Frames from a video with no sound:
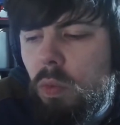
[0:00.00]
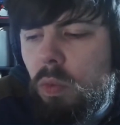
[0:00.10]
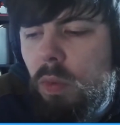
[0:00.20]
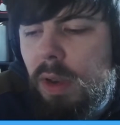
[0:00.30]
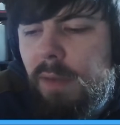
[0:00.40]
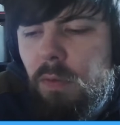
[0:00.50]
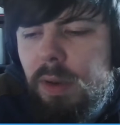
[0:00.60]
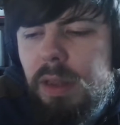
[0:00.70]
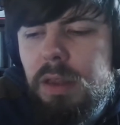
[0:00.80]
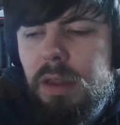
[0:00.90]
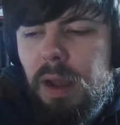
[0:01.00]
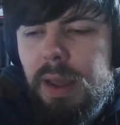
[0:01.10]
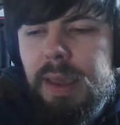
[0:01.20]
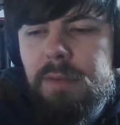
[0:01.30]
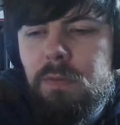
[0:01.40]
we never really
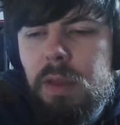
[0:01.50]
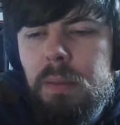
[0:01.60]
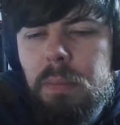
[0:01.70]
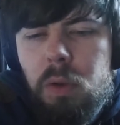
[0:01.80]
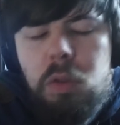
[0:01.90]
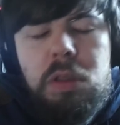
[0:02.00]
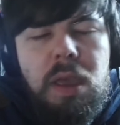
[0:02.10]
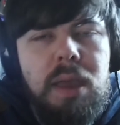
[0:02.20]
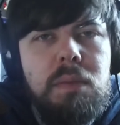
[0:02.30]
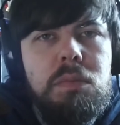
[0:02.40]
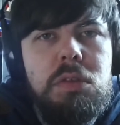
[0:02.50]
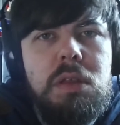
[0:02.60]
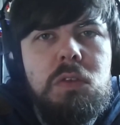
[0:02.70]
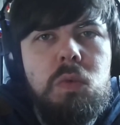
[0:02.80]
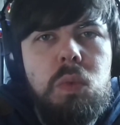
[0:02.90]
dive in most games
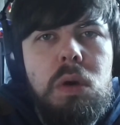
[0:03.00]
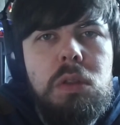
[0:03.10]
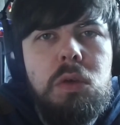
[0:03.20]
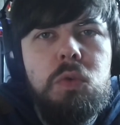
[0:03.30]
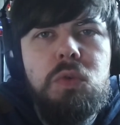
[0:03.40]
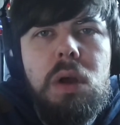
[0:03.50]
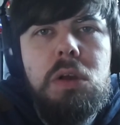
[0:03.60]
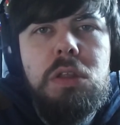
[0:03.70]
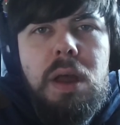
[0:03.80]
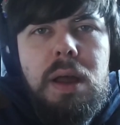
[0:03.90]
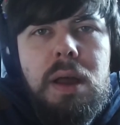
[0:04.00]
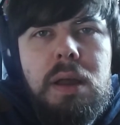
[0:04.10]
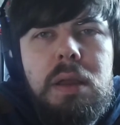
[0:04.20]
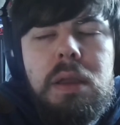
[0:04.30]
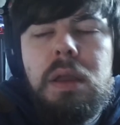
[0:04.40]
into what those rocks are.
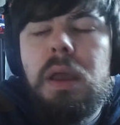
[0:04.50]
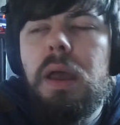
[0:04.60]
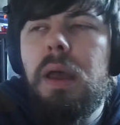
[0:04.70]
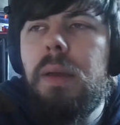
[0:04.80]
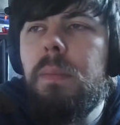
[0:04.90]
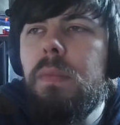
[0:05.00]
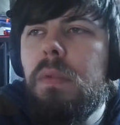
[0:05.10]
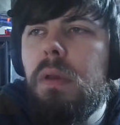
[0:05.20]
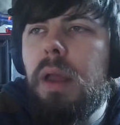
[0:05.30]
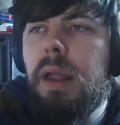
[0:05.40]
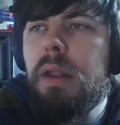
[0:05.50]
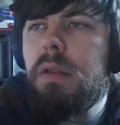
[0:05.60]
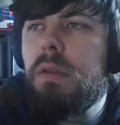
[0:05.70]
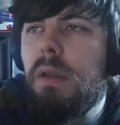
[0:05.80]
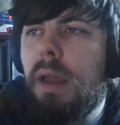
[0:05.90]
And
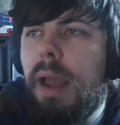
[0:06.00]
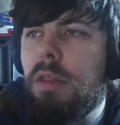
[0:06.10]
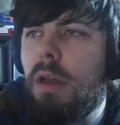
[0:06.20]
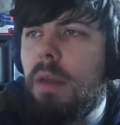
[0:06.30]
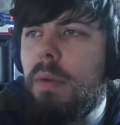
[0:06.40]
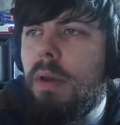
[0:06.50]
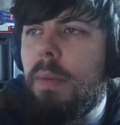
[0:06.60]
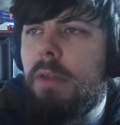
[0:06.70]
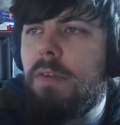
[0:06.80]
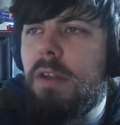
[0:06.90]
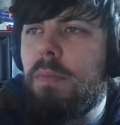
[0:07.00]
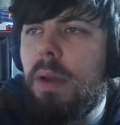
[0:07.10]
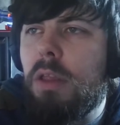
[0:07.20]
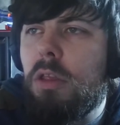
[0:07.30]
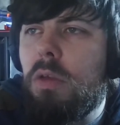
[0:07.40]
as I am a big fan of
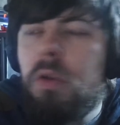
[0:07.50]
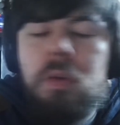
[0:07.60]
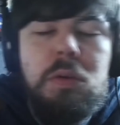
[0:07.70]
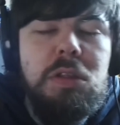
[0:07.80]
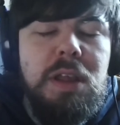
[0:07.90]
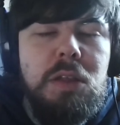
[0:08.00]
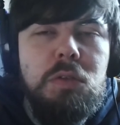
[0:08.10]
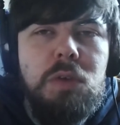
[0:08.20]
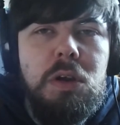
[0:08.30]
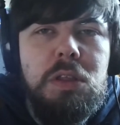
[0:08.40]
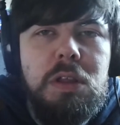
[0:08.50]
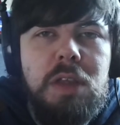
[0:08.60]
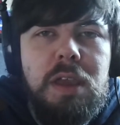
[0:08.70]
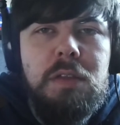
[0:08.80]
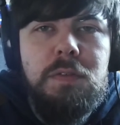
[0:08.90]
puns, you could almost say those rocks are
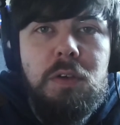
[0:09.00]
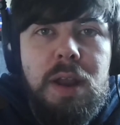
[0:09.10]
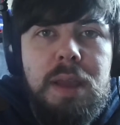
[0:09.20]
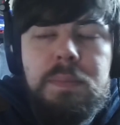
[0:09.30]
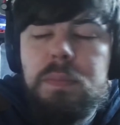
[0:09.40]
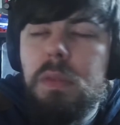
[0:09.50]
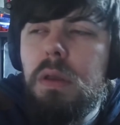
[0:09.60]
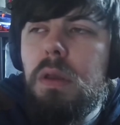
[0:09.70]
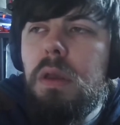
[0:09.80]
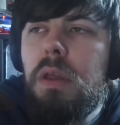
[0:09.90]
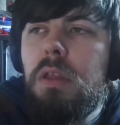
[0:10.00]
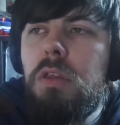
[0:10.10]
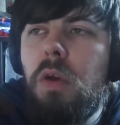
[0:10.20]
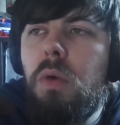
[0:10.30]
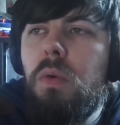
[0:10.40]
taken for granted.
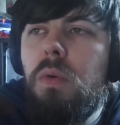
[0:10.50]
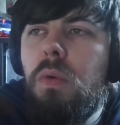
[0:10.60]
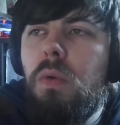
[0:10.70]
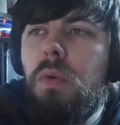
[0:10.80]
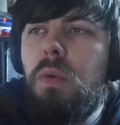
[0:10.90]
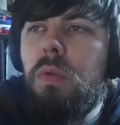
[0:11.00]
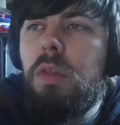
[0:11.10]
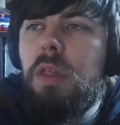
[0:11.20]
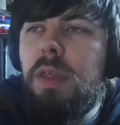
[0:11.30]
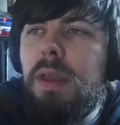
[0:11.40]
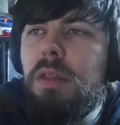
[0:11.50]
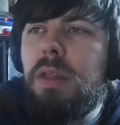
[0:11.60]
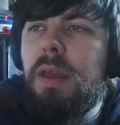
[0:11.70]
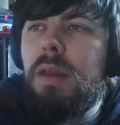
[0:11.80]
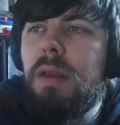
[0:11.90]
So the things
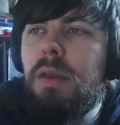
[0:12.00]
that